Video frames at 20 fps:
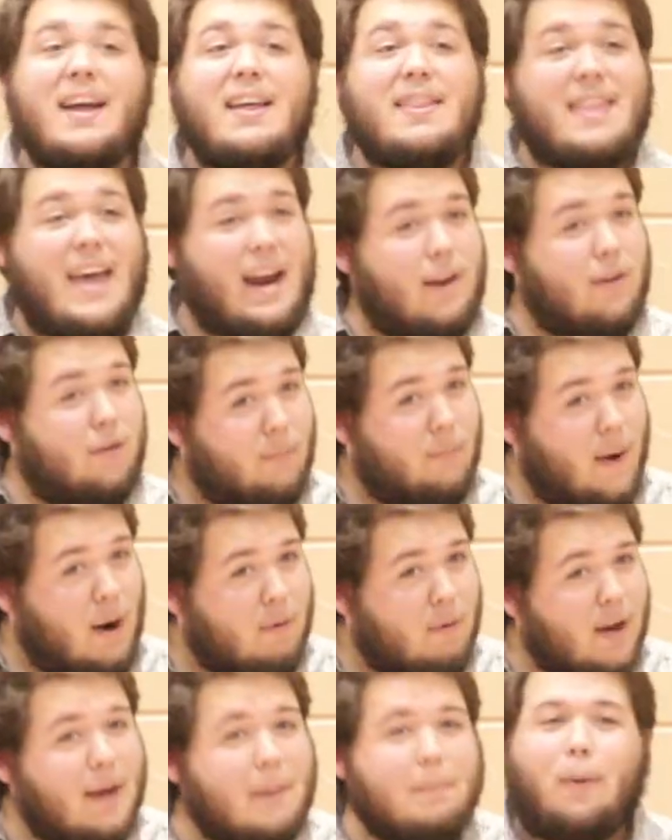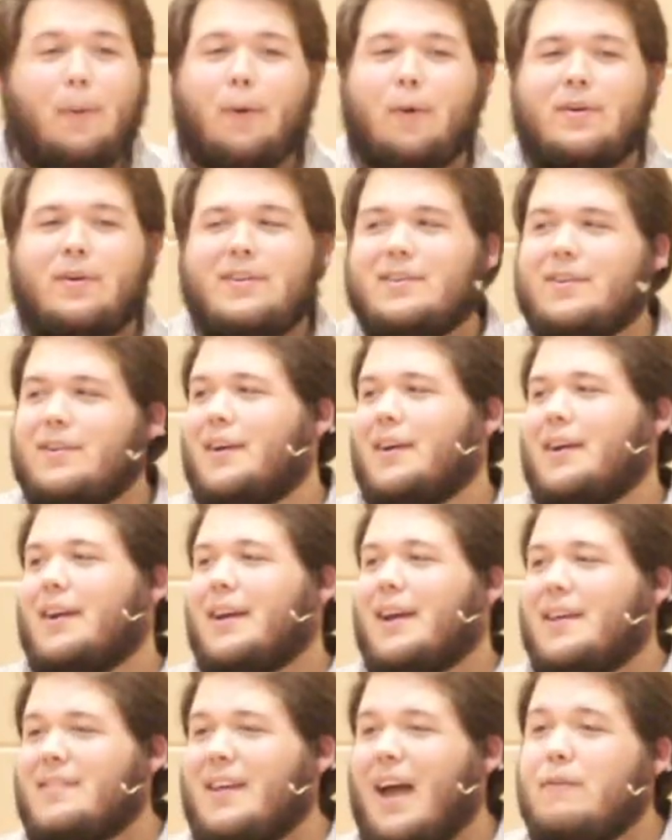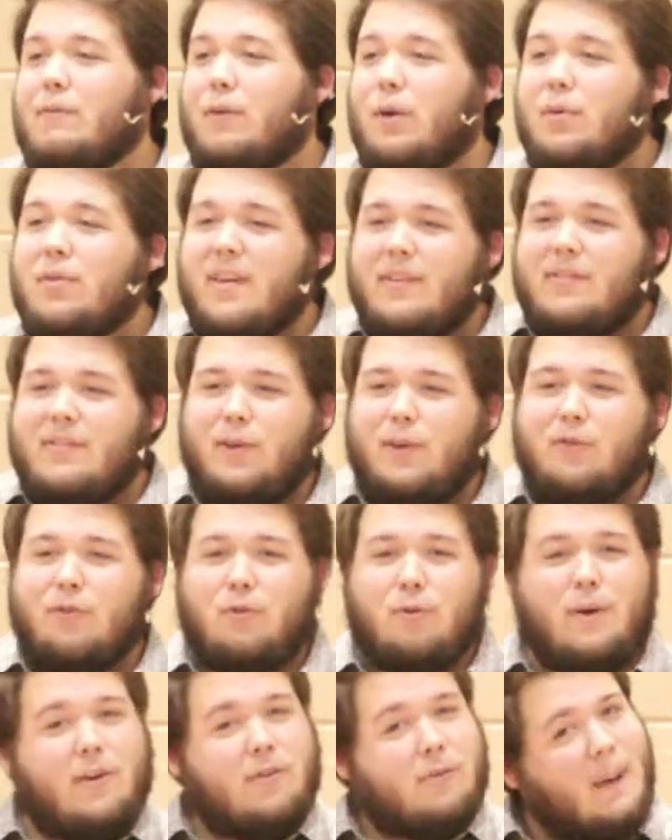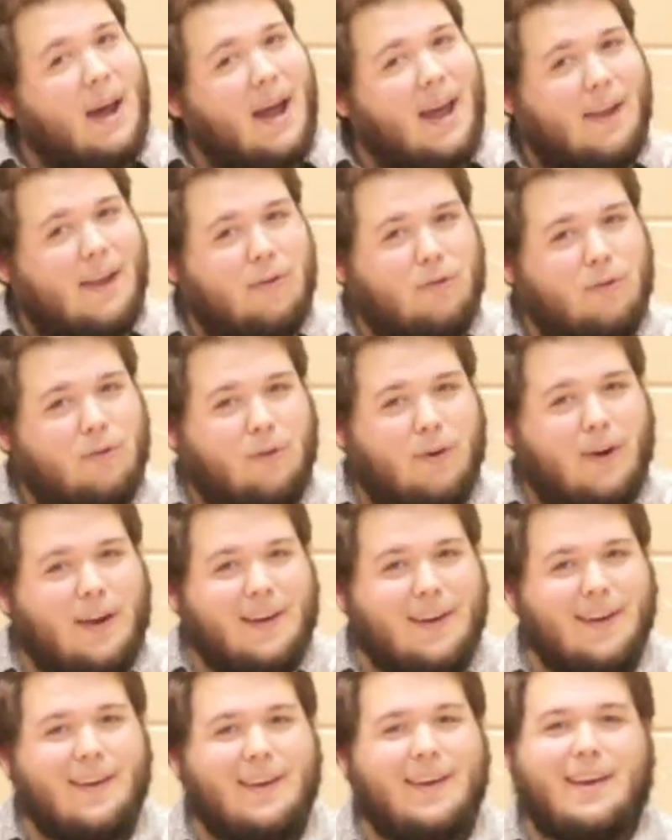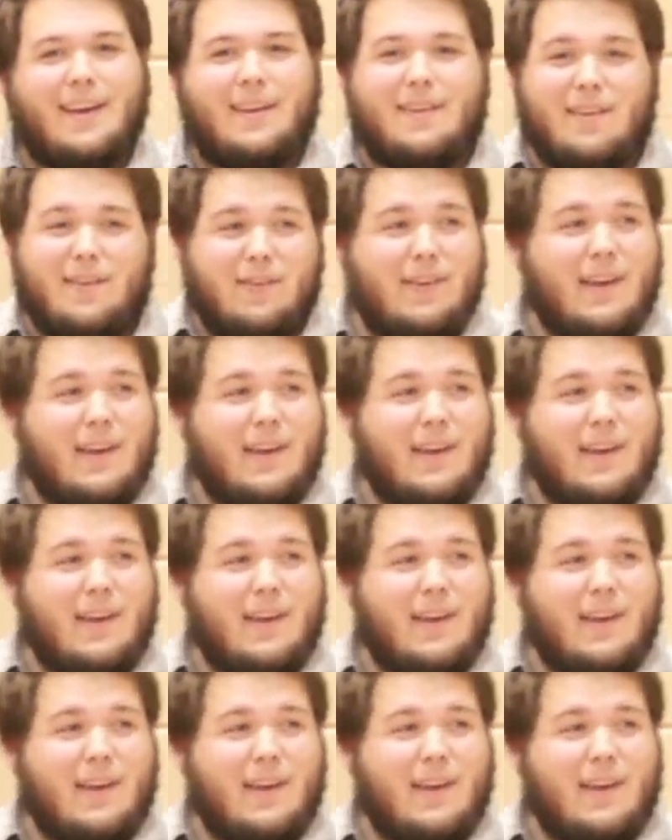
That is very important because I view this history as my history because this is a